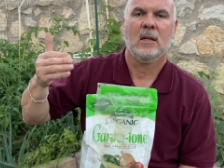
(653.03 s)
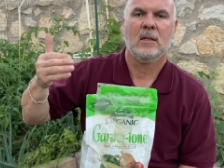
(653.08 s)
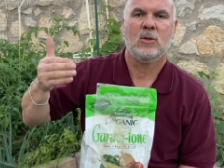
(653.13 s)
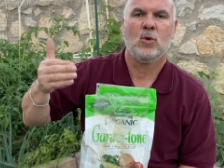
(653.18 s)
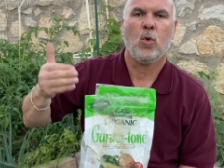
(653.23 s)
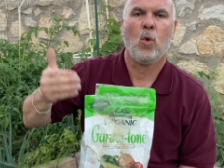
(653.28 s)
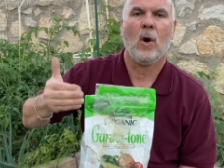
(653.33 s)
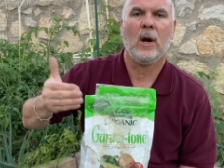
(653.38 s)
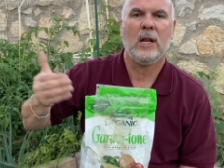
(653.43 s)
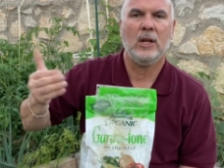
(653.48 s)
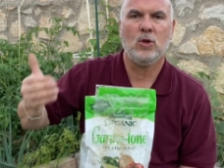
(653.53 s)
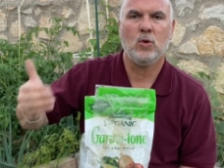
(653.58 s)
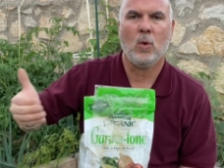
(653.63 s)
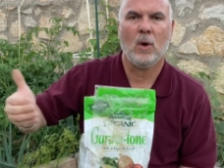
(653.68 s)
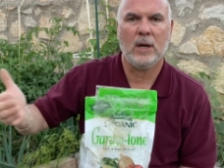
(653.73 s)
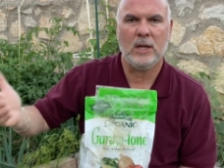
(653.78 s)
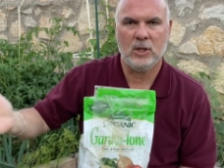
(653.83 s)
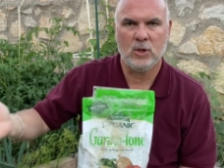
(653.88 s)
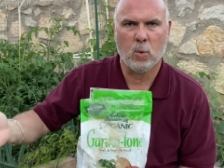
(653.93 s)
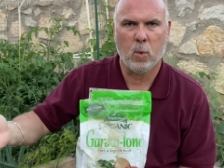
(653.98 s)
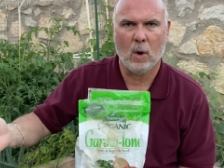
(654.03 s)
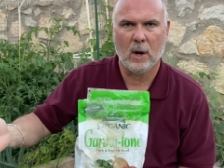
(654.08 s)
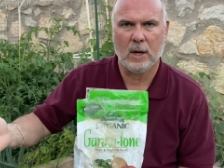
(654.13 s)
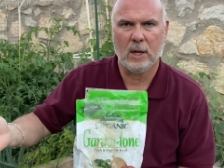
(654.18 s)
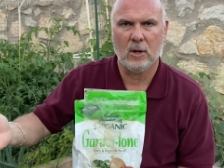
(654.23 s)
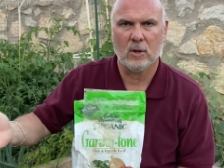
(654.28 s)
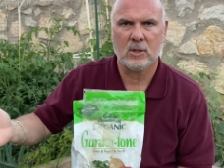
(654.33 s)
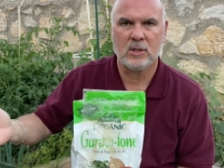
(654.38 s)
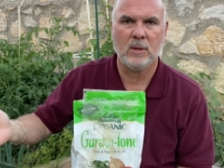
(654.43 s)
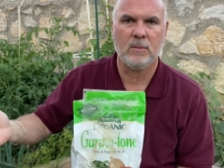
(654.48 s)
20 20
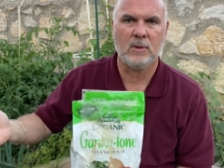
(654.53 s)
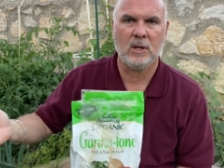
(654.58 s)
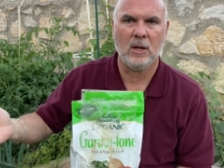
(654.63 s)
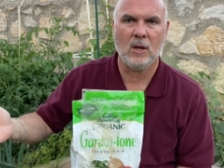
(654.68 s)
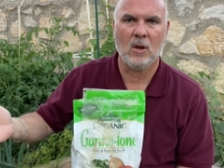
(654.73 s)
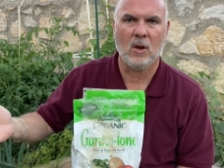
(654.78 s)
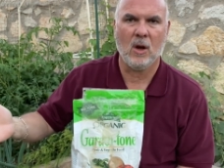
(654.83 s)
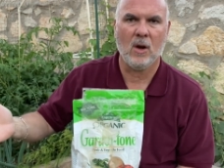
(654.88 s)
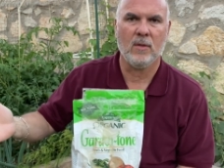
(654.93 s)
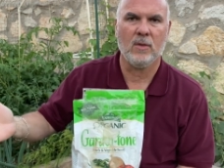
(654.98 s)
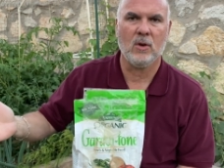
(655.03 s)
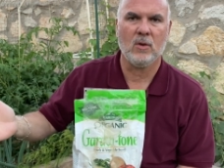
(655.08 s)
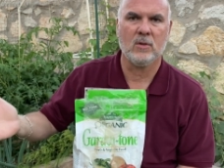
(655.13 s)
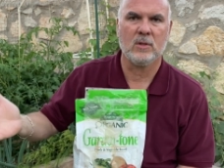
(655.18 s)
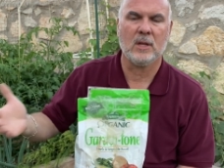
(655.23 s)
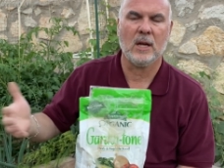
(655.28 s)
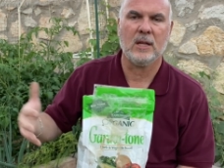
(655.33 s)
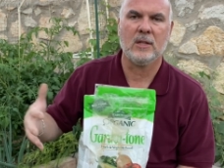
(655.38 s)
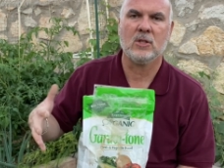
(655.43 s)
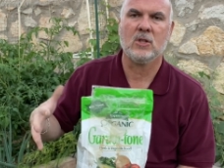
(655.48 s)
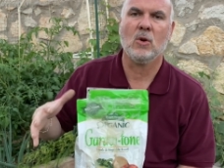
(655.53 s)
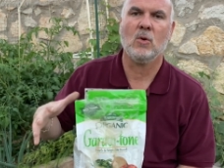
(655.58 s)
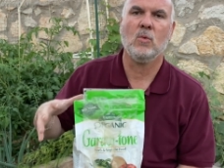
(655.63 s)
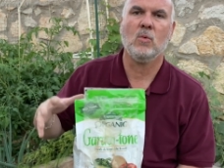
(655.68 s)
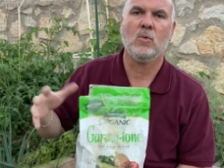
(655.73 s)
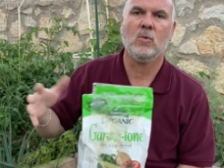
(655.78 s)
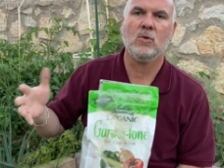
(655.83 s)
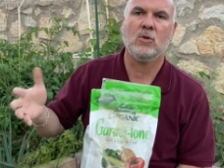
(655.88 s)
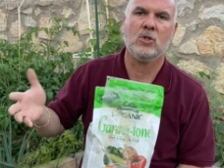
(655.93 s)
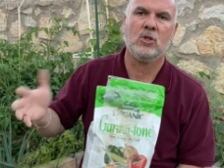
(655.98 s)
20 or something along those lines so
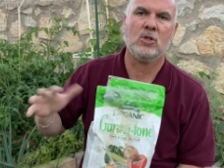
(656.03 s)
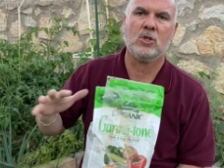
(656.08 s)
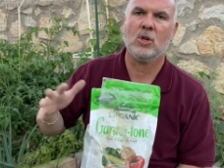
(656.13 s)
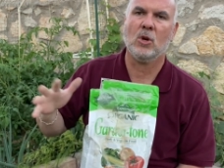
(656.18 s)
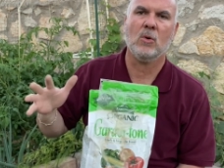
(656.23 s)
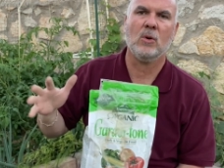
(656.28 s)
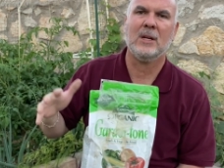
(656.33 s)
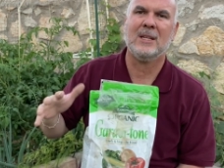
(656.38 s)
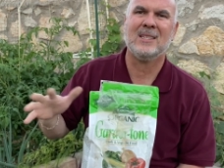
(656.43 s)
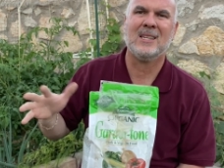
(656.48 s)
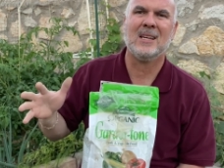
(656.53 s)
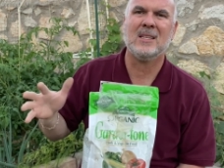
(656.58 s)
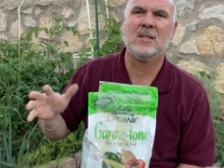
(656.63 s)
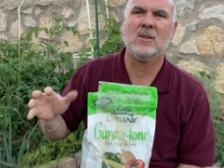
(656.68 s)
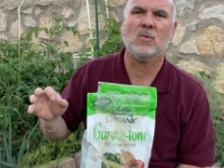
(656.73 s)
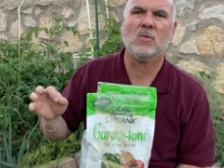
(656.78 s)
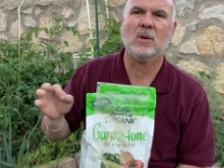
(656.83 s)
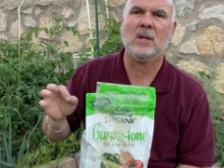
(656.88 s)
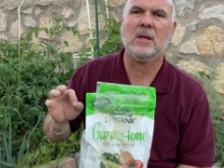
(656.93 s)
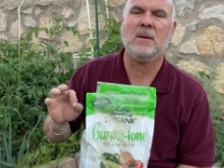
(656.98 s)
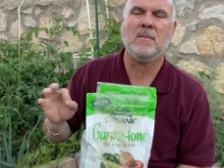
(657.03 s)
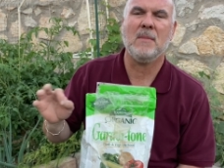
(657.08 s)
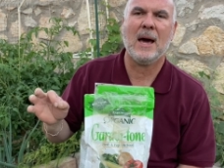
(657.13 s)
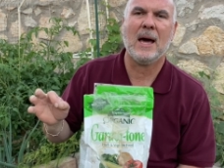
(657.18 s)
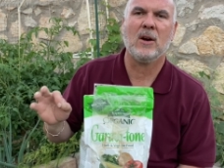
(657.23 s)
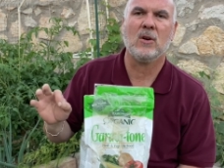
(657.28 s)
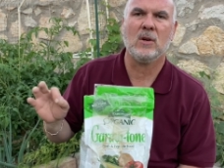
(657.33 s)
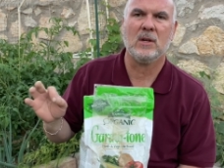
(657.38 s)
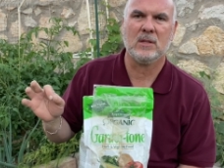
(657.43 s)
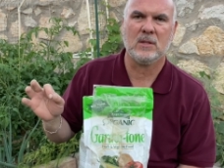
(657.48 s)
so it doesn't really
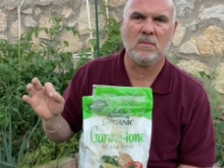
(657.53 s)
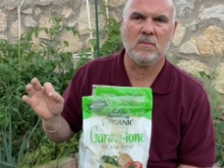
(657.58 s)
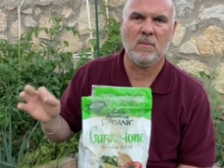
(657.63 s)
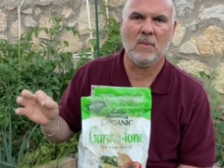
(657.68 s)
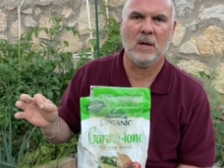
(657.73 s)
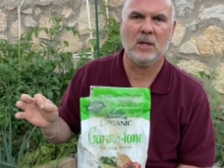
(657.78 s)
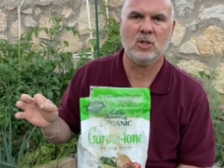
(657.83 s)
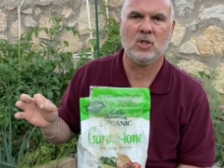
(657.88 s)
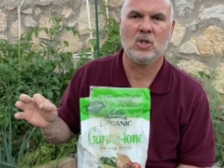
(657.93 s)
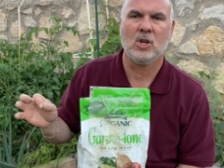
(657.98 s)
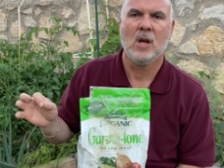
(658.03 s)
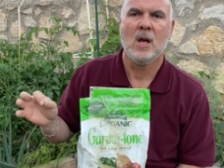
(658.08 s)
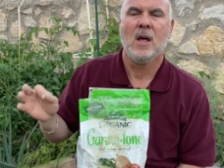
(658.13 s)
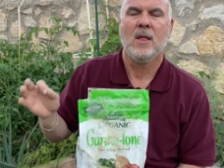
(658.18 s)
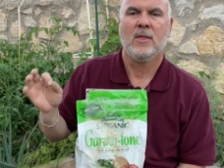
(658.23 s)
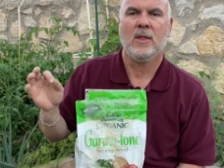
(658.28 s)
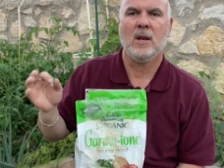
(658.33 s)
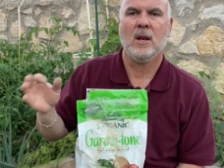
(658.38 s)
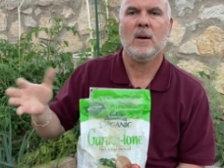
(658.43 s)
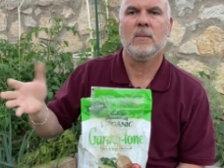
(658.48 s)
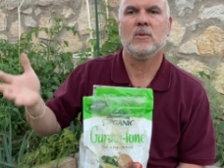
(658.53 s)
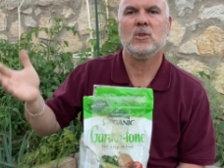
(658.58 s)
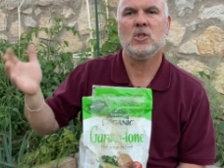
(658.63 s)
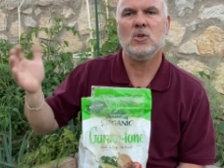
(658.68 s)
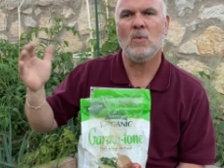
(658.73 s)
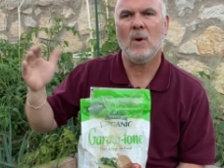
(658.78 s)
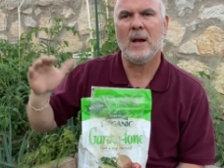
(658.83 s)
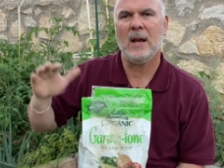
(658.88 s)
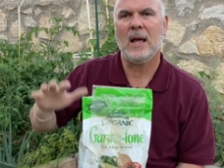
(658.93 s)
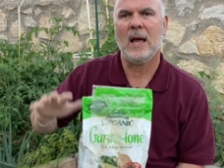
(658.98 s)
matter as much the numbers you
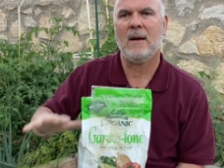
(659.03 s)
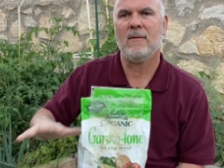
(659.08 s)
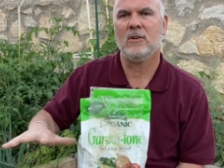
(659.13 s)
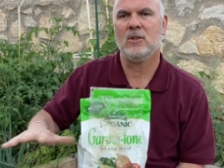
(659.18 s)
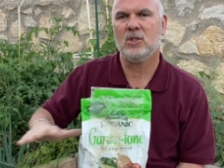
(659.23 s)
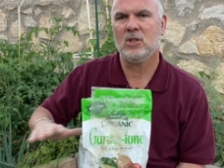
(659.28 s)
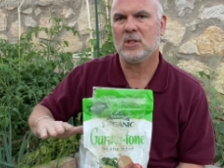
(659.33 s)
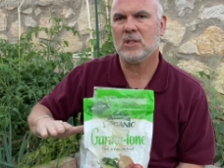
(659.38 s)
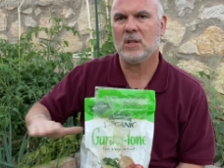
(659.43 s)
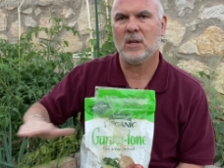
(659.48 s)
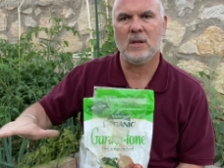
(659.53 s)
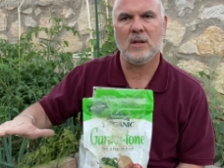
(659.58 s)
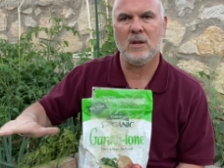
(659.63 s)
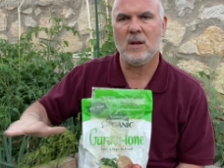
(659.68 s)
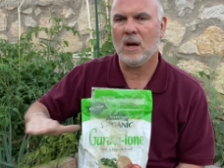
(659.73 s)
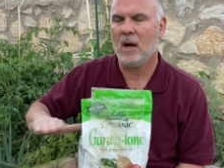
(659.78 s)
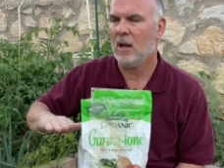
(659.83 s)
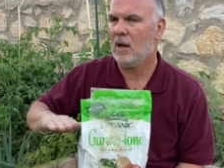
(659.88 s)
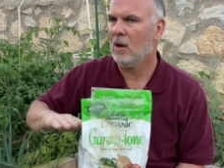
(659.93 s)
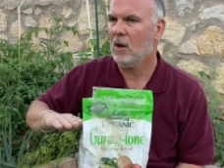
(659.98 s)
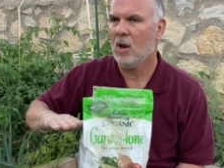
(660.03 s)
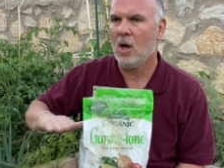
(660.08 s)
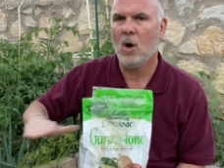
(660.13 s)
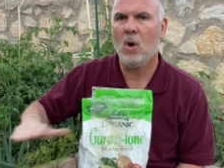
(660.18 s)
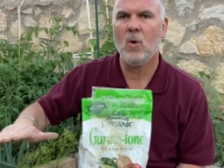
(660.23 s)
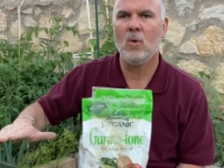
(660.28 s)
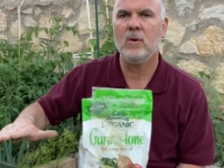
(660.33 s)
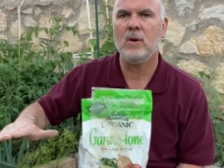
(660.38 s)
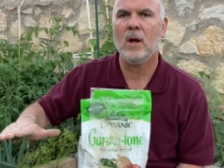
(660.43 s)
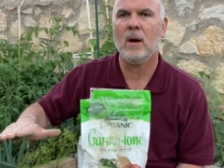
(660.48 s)
want to have a just a, a
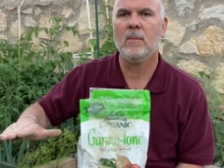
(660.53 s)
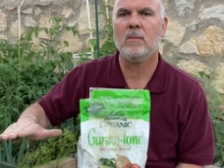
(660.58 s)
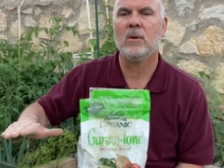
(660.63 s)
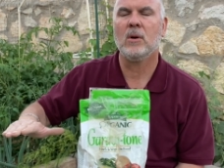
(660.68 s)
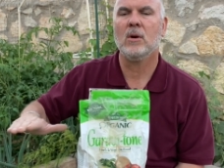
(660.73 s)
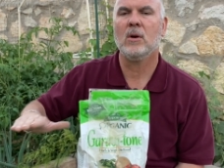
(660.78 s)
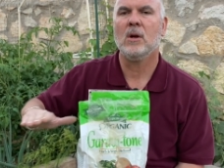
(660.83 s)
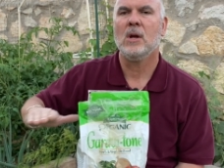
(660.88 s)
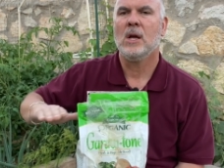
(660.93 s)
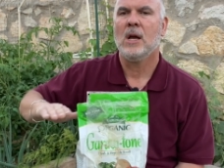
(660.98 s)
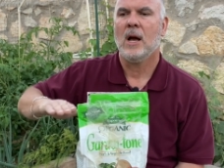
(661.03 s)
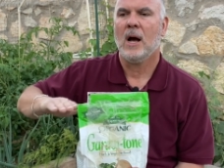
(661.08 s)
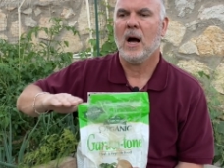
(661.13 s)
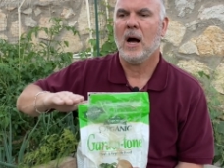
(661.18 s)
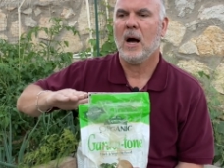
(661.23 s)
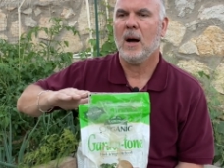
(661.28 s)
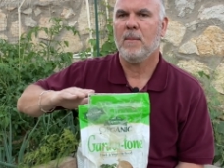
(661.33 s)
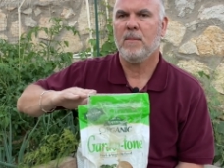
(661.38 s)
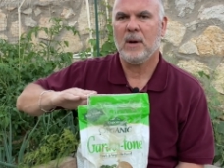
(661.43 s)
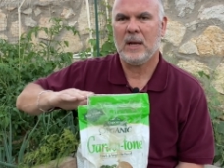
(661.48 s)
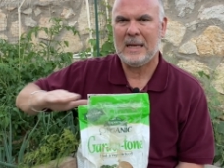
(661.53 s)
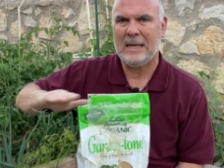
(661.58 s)
low number um, but